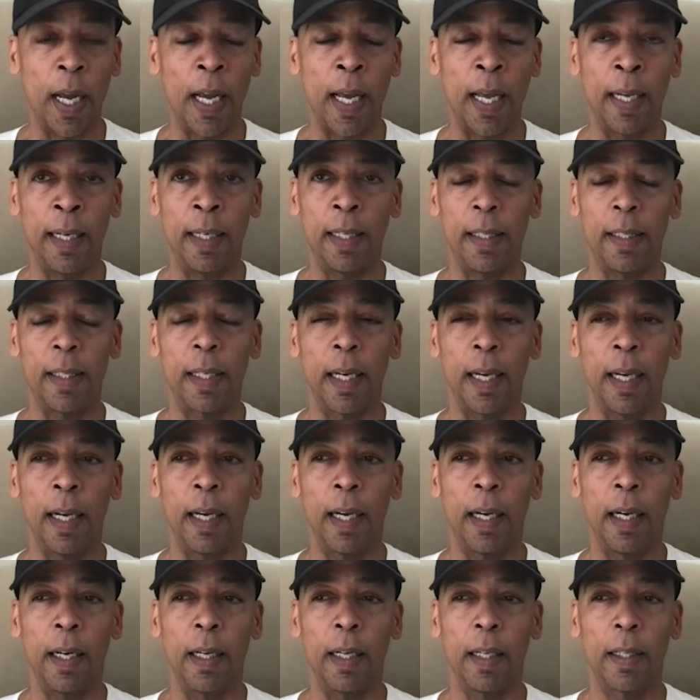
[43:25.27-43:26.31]
And
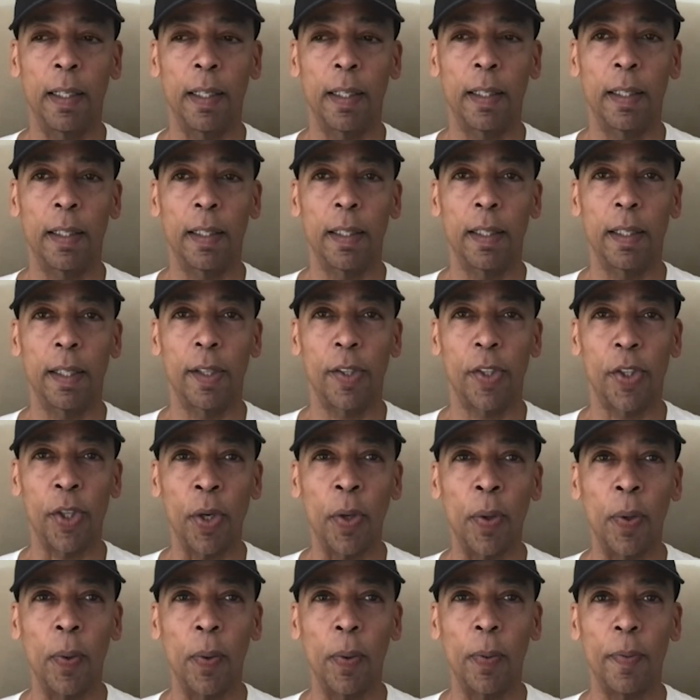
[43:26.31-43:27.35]
uh,
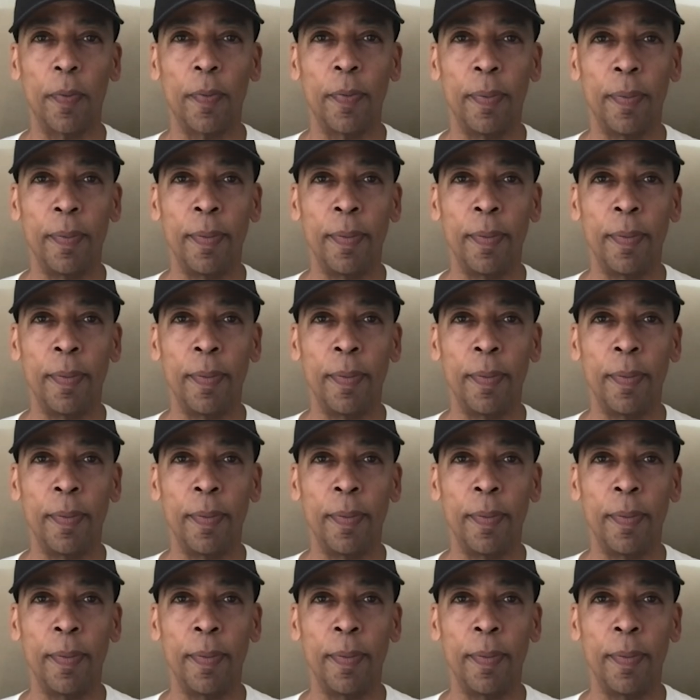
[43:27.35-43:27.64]
so,